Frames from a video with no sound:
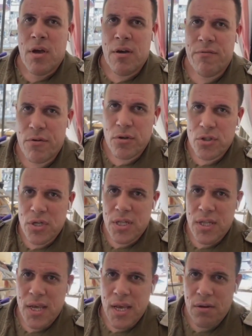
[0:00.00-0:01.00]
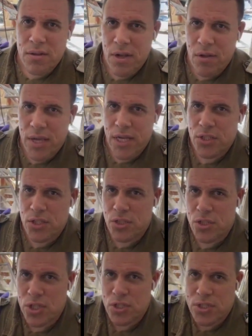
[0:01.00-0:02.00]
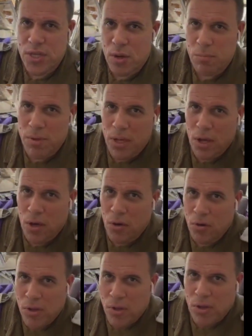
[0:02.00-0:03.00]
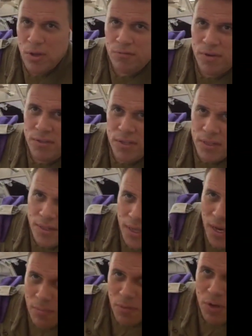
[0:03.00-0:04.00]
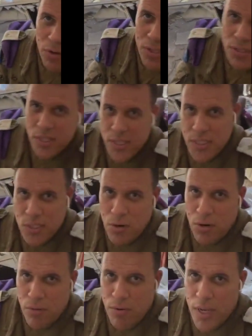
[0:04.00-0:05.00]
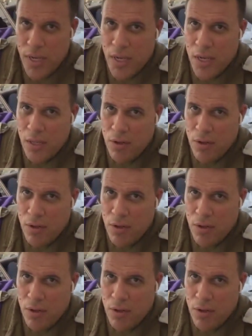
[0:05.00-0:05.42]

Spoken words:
Unfortunately, here at the location just down below, if I tilt the camera, you can see these are already,